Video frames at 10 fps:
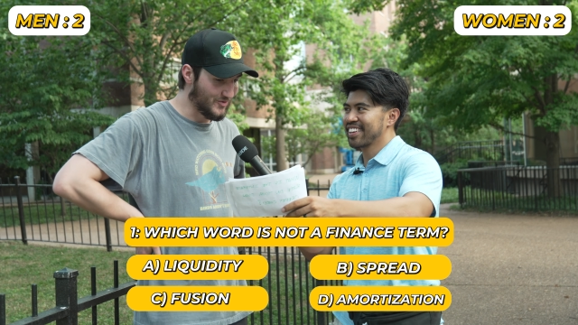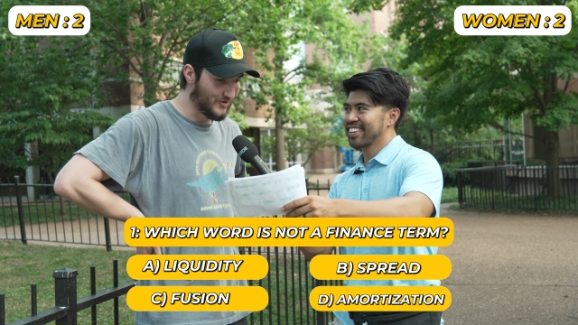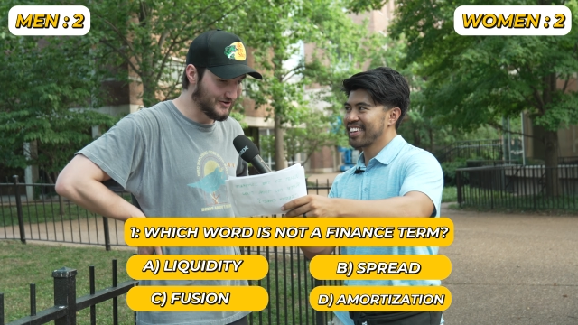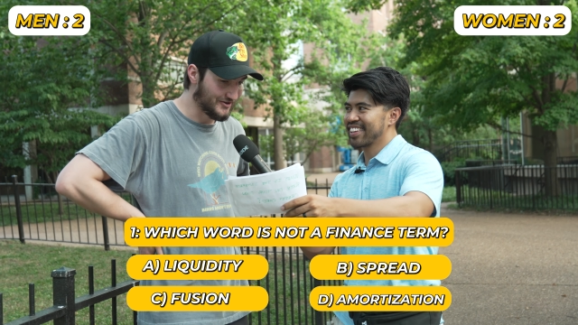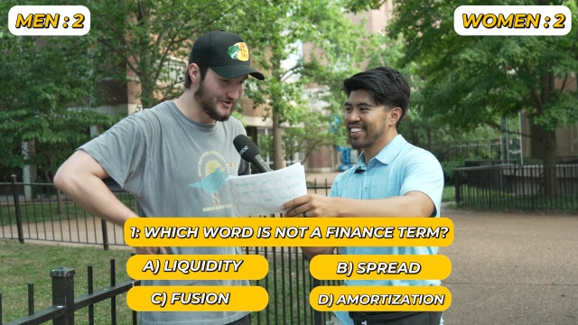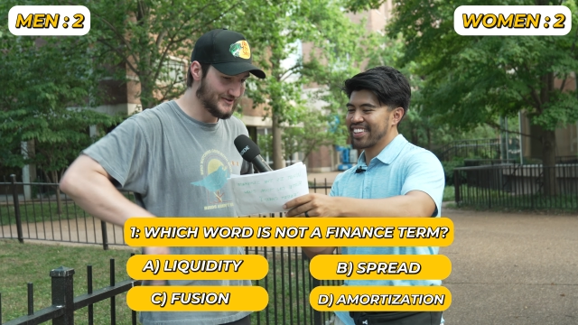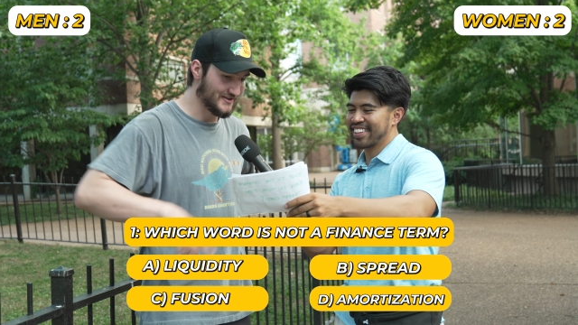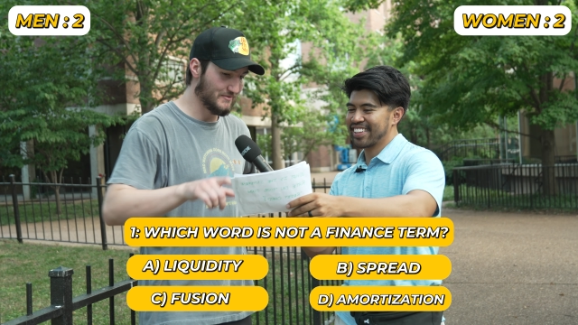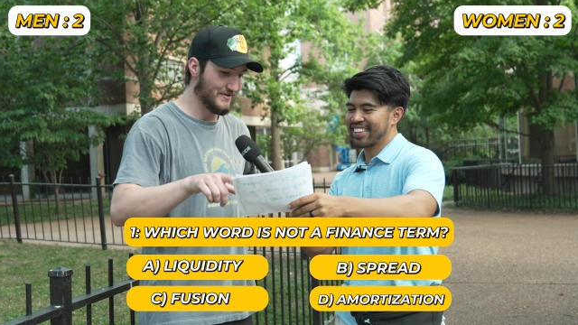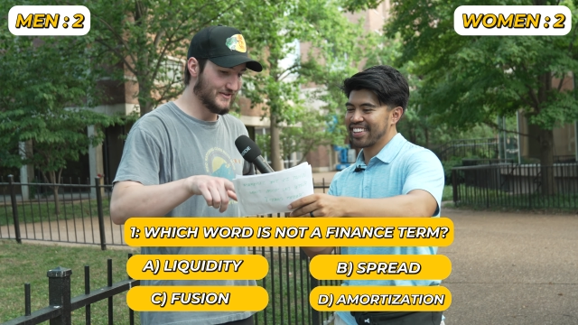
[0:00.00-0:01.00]
Speaker 1: Well, are we
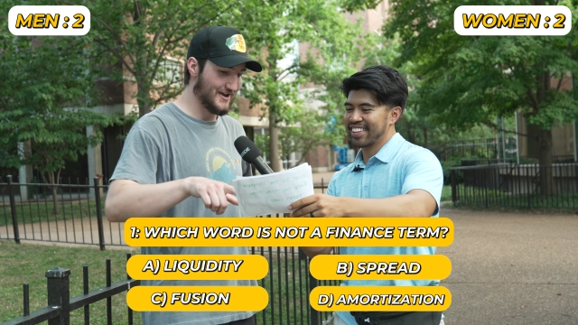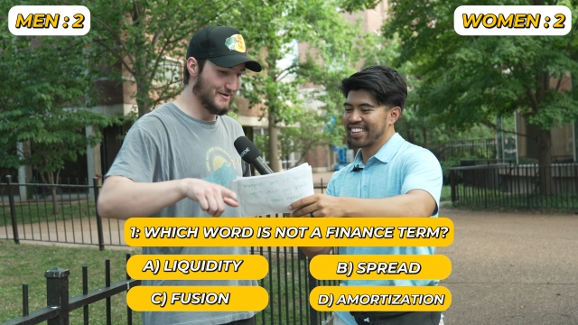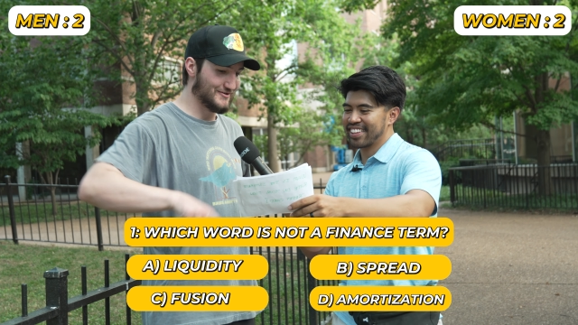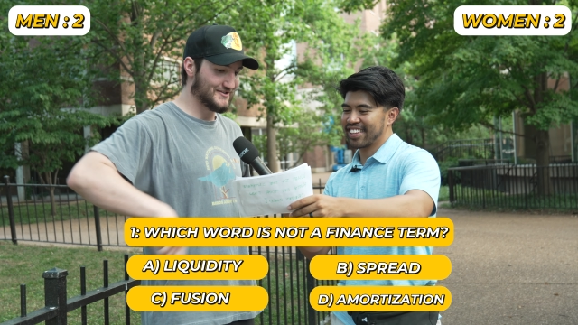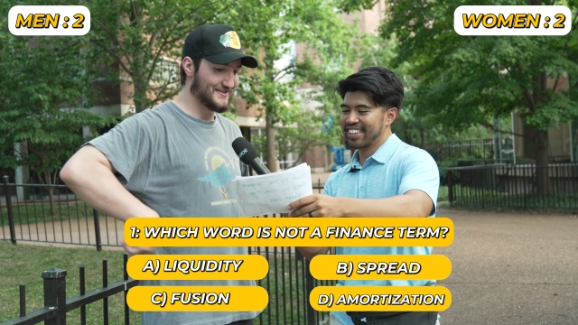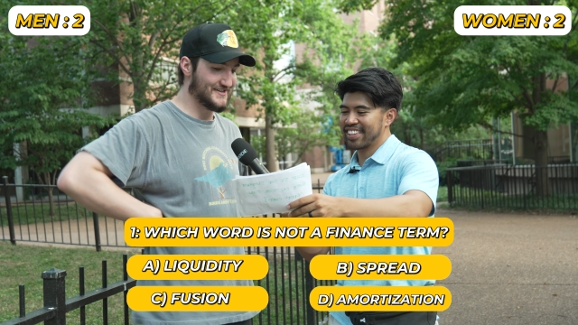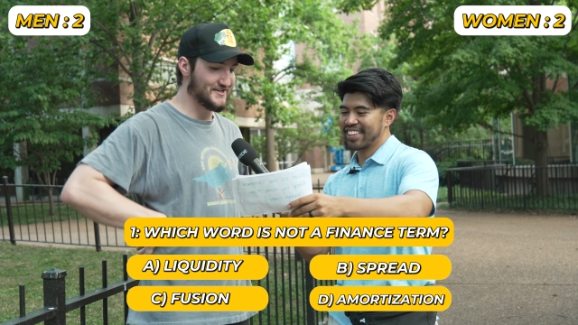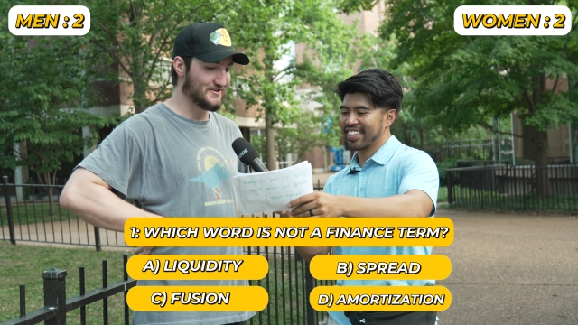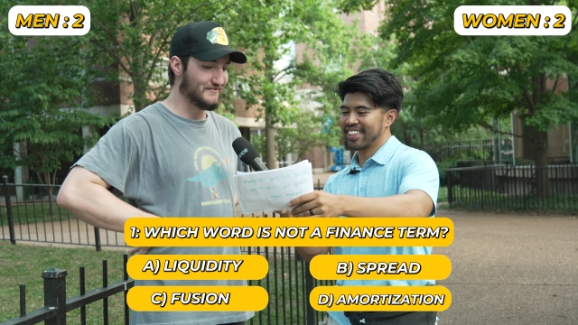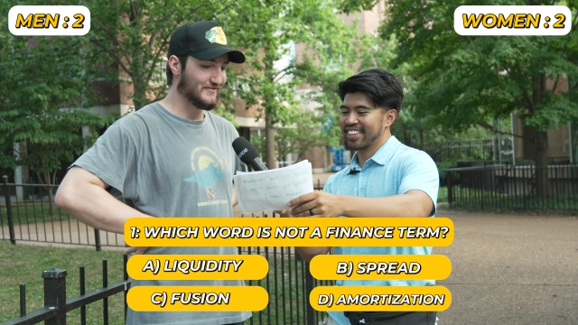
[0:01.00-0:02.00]
talking about the
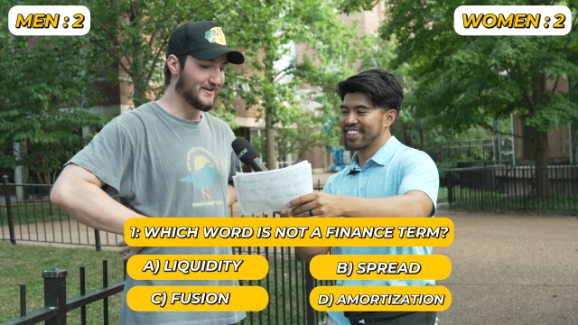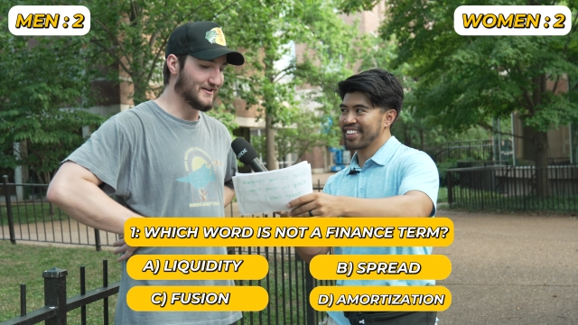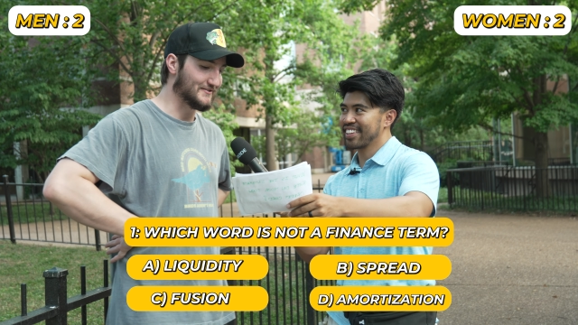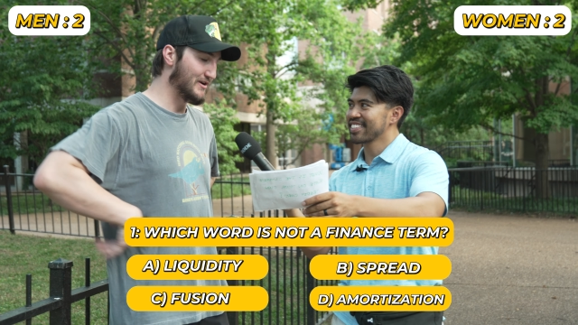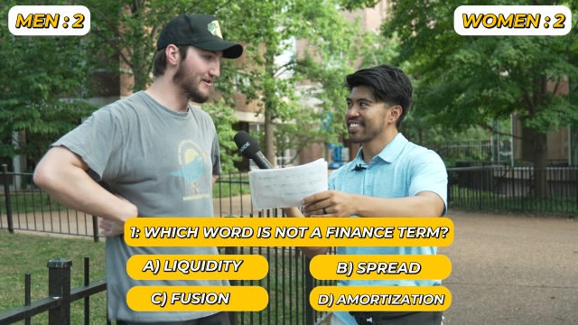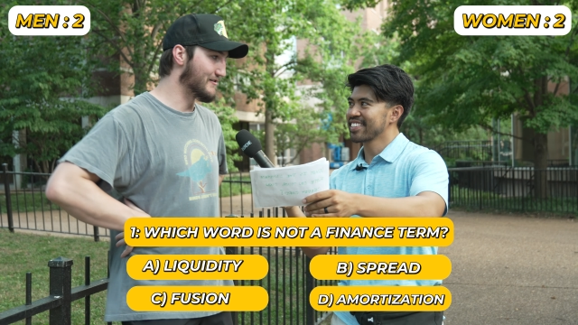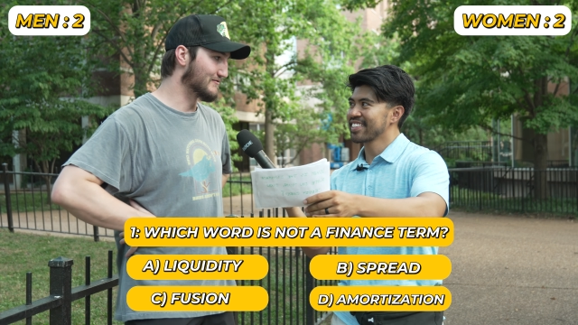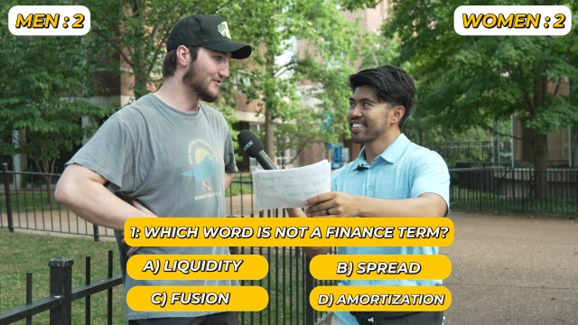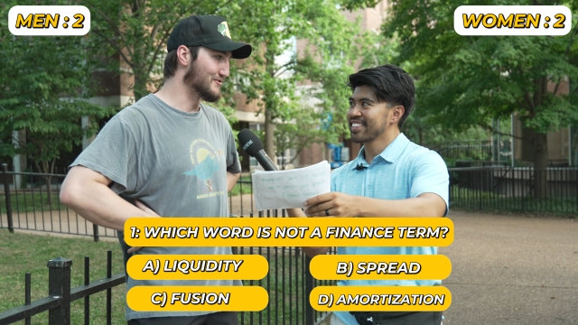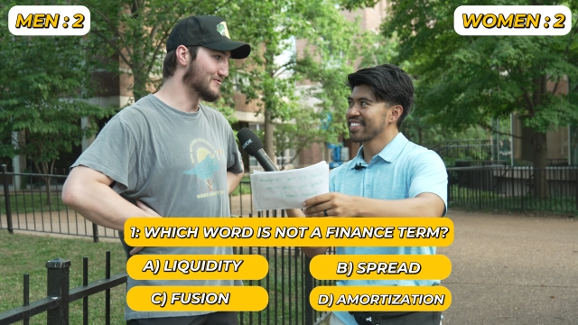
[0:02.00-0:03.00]
amortization of like a period of
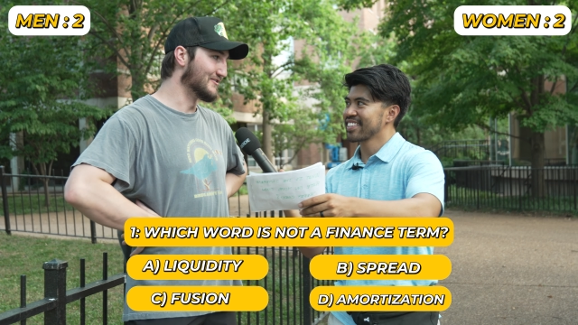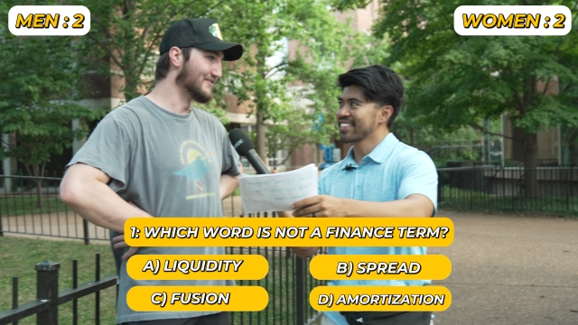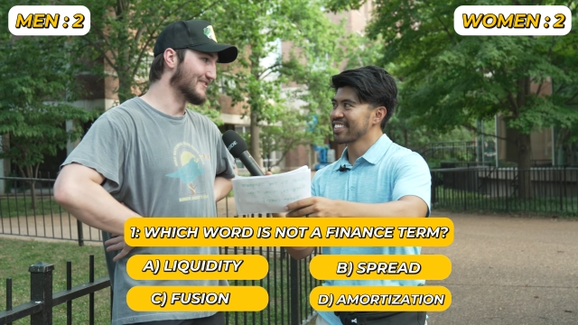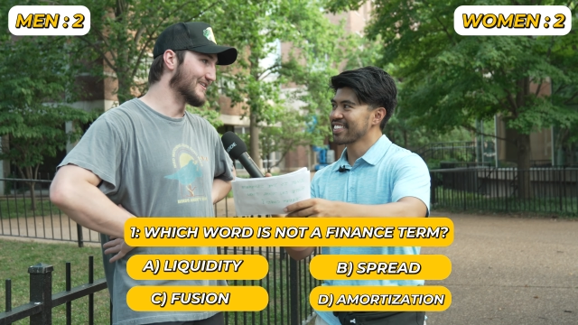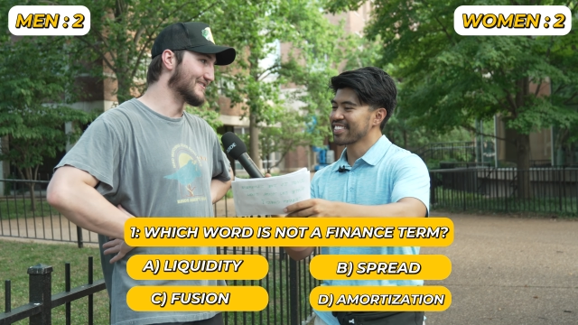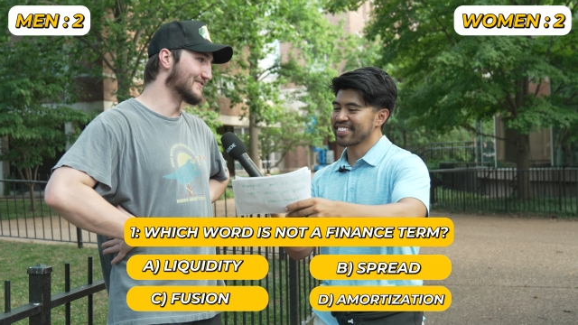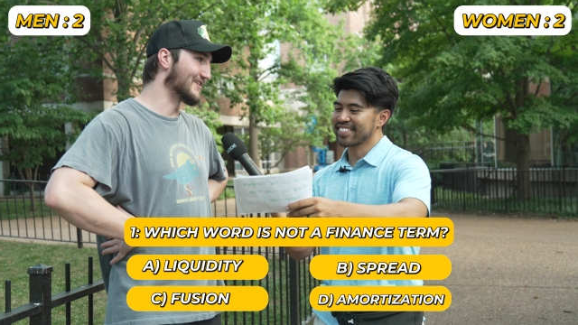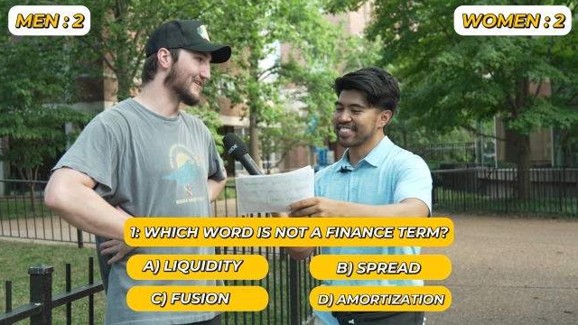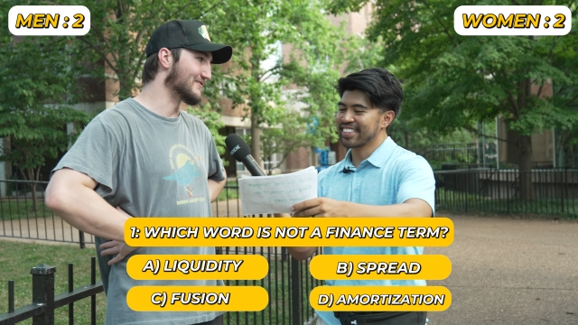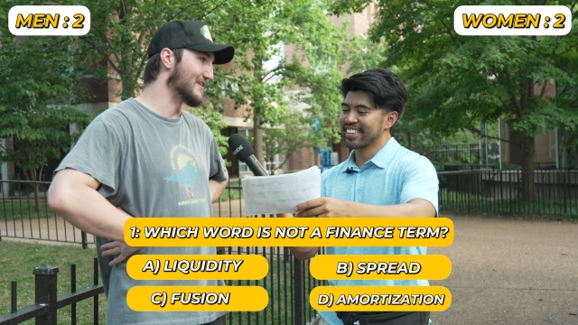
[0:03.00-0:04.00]
loan, like to
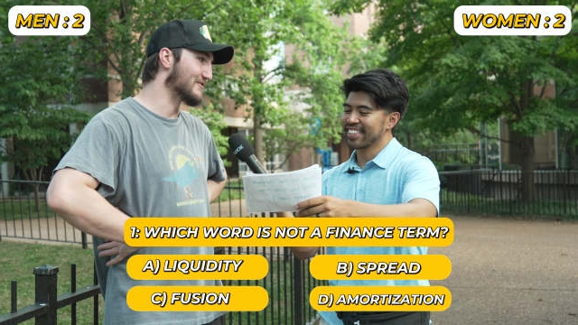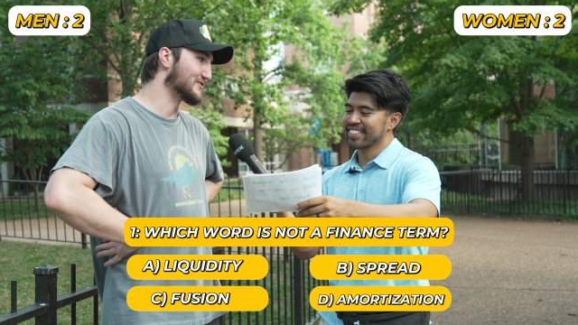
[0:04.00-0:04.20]
like allow